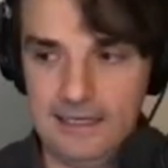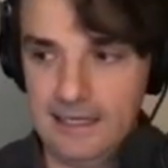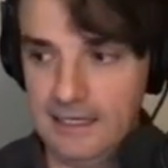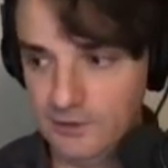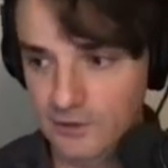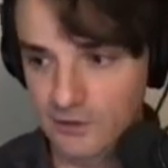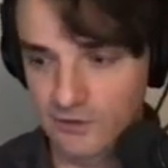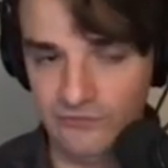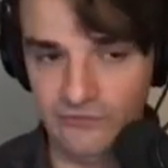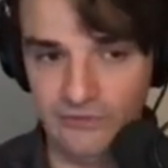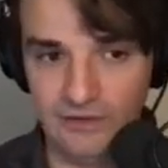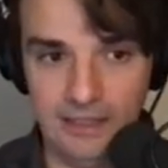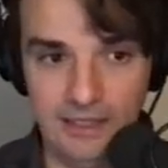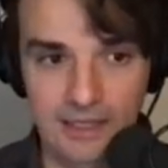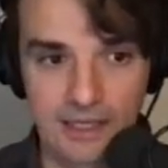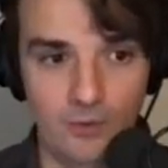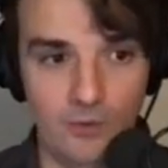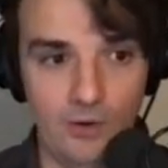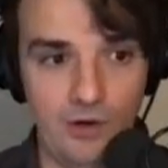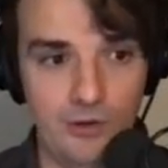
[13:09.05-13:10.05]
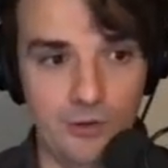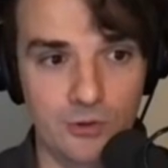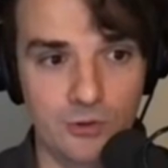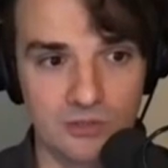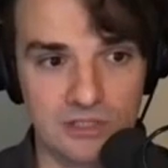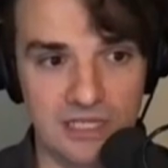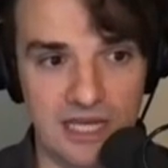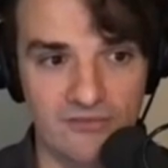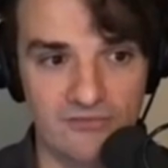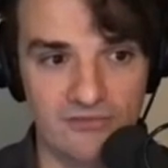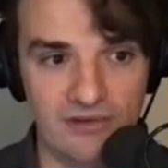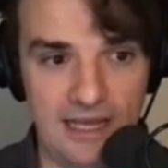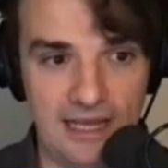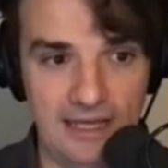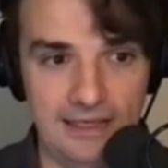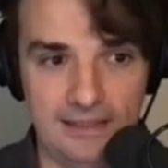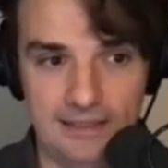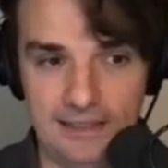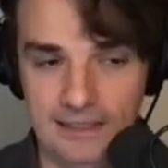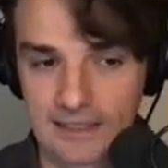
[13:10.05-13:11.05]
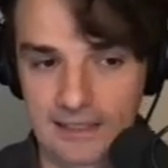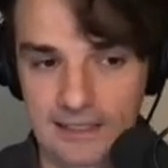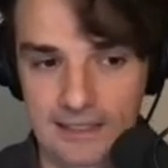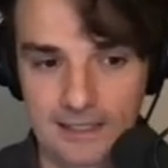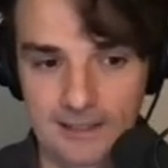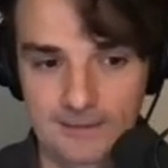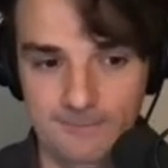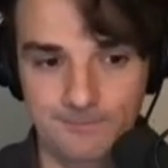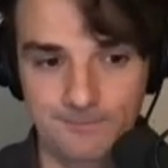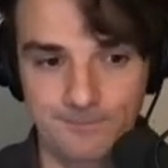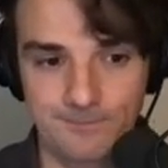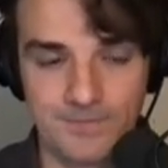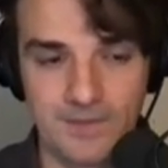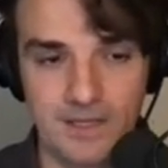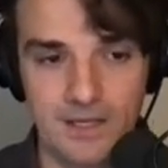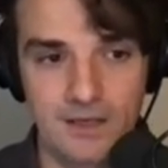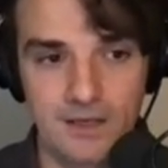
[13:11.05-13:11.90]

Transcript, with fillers: kind of uh, where you could have like um,